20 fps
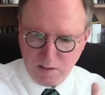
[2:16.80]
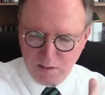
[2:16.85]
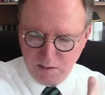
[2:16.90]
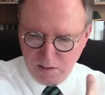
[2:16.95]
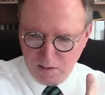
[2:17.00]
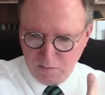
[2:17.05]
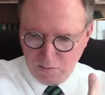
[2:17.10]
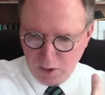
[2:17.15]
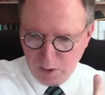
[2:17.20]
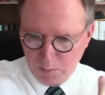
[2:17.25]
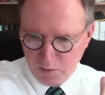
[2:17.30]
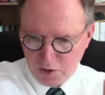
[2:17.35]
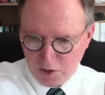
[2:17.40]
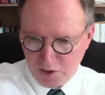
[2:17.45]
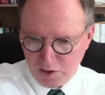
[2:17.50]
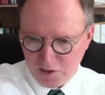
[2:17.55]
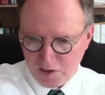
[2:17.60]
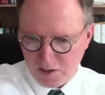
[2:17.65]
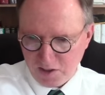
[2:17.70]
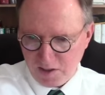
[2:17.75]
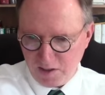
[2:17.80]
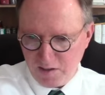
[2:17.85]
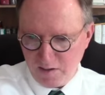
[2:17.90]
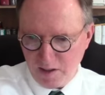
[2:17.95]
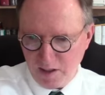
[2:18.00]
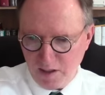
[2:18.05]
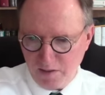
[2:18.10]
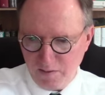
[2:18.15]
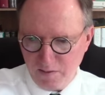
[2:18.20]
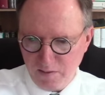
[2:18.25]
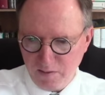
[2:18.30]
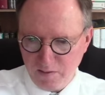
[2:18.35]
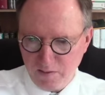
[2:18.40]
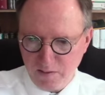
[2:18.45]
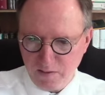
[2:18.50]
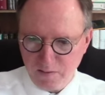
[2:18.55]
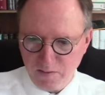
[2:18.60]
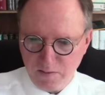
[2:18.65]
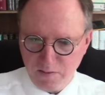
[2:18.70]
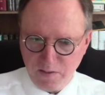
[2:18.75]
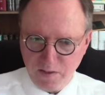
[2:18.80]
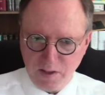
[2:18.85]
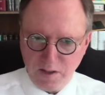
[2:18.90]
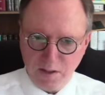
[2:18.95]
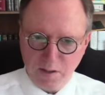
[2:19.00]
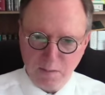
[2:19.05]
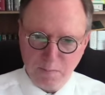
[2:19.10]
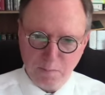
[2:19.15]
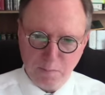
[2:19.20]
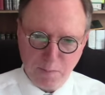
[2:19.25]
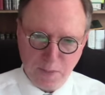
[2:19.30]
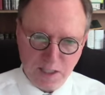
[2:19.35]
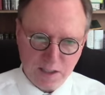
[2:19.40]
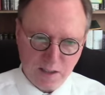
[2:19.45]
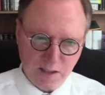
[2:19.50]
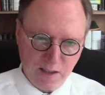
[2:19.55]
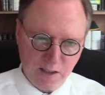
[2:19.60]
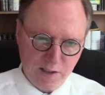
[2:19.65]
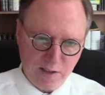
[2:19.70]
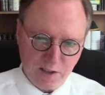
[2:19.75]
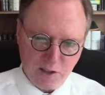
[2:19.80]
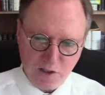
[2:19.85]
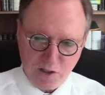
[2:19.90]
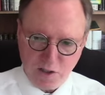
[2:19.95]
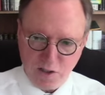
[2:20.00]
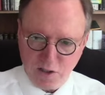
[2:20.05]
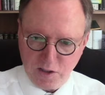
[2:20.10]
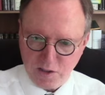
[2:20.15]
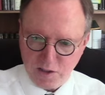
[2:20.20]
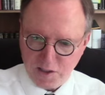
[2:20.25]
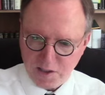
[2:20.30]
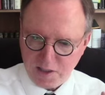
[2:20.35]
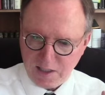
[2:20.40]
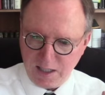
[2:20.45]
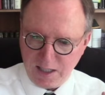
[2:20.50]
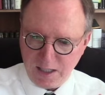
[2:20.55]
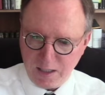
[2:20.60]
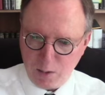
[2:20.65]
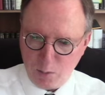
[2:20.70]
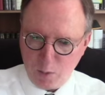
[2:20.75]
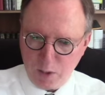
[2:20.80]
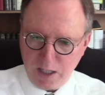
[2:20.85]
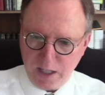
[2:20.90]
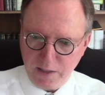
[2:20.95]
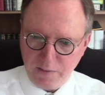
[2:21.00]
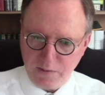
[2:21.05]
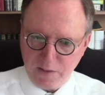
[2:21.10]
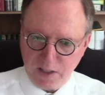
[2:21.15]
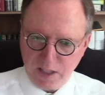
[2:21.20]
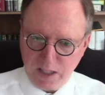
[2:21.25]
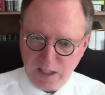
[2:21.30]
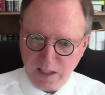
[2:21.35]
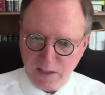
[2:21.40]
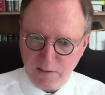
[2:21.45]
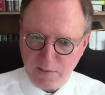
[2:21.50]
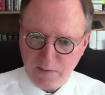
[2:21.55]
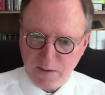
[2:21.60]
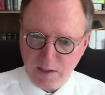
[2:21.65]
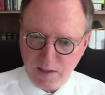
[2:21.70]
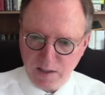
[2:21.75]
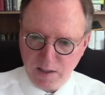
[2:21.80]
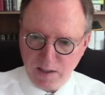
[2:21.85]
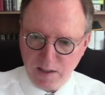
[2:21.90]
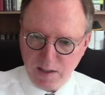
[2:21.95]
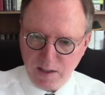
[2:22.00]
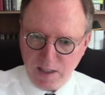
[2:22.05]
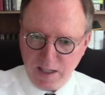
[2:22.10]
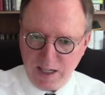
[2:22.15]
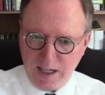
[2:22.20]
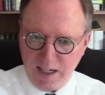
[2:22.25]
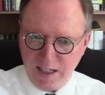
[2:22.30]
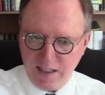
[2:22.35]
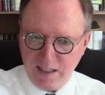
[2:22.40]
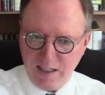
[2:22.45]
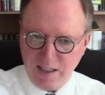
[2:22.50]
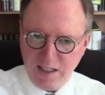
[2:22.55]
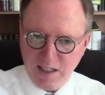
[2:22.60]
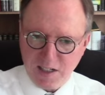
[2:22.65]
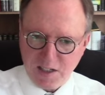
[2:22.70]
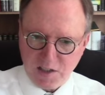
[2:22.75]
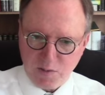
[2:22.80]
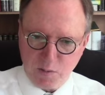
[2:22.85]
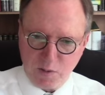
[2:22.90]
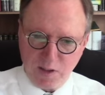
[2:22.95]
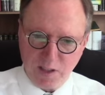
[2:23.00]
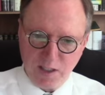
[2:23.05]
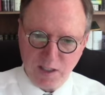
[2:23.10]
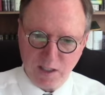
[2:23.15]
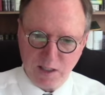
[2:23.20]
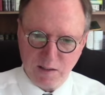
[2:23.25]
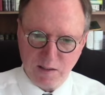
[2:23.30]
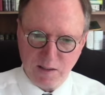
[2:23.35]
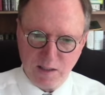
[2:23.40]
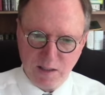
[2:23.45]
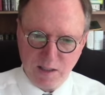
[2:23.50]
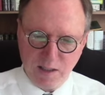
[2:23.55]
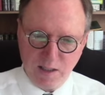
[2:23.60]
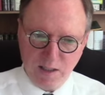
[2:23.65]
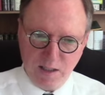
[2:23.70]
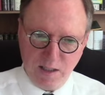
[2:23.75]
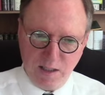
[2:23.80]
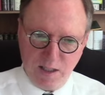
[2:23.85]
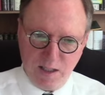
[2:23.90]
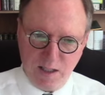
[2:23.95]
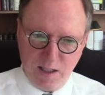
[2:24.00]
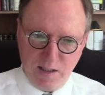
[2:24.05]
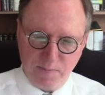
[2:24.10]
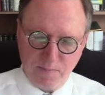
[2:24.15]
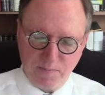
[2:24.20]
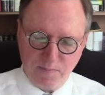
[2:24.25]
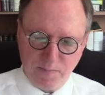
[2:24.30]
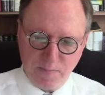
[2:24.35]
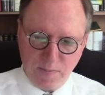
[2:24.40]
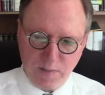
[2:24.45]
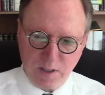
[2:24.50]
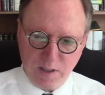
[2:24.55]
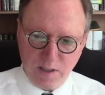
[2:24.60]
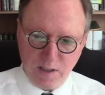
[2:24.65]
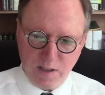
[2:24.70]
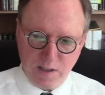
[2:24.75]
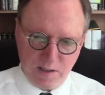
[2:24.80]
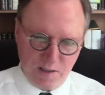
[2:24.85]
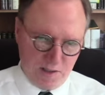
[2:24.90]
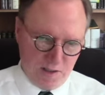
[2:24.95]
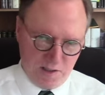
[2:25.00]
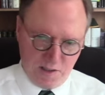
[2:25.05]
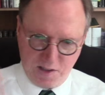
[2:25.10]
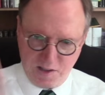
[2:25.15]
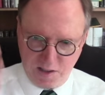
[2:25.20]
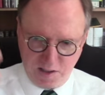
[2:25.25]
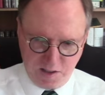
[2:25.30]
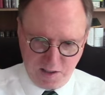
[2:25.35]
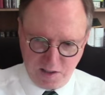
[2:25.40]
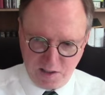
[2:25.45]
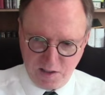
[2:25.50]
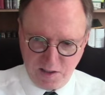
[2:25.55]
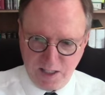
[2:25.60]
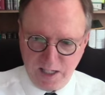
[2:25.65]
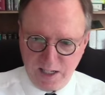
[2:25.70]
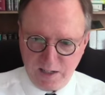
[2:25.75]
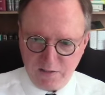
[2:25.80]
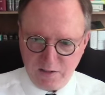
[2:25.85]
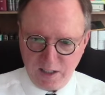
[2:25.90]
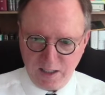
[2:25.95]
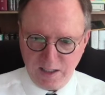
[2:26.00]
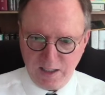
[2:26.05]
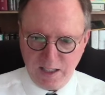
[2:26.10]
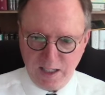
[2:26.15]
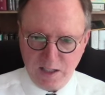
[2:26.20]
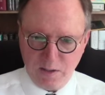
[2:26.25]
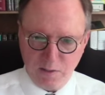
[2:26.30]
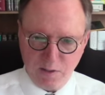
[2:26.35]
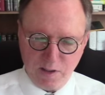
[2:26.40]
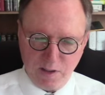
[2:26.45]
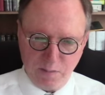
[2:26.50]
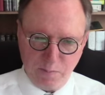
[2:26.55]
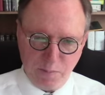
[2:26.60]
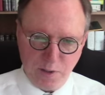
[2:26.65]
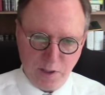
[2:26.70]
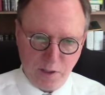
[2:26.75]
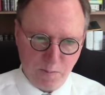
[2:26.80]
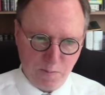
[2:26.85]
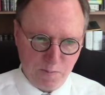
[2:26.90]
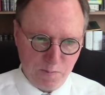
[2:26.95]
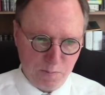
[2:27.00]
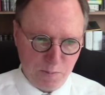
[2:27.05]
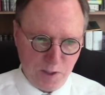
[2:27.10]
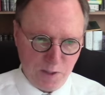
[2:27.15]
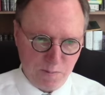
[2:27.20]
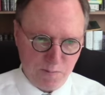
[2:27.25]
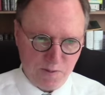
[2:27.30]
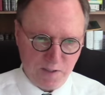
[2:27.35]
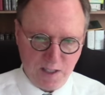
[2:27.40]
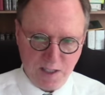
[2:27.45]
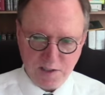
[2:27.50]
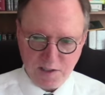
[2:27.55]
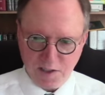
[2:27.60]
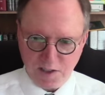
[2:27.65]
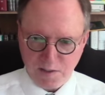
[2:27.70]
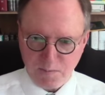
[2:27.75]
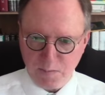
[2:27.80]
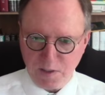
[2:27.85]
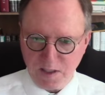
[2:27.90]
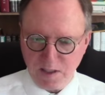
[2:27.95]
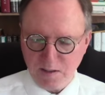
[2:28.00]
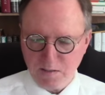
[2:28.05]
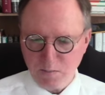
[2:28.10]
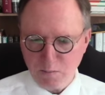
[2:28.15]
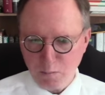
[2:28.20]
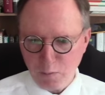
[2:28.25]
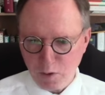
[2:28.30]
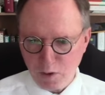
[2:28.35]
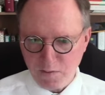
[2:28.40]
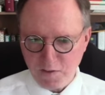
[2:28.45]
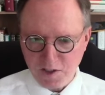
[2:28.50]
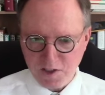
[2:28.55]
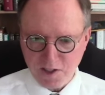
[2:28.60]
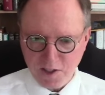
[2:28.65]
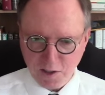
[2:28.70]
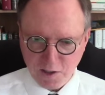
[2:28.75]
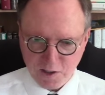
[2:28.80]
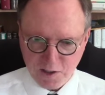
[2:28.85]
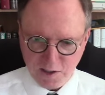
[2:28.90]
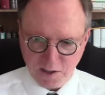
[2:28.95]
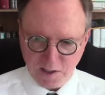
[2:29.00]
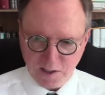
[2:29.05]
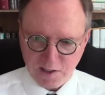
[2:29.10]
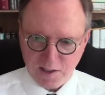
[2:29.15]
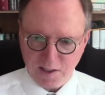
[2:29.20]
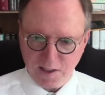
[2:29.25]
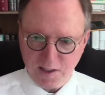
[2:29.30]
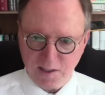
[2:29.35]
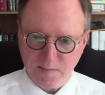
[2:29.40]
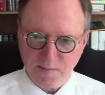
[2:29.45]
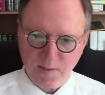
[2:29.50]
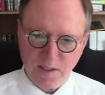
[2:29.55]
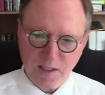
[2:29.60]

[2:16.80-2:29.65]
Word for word: the Roman Church is a, a very monolithic church. It's got a wide variety of ideas within it, um, such as you have right now with the Pope, Pope Francis being more of a socialist and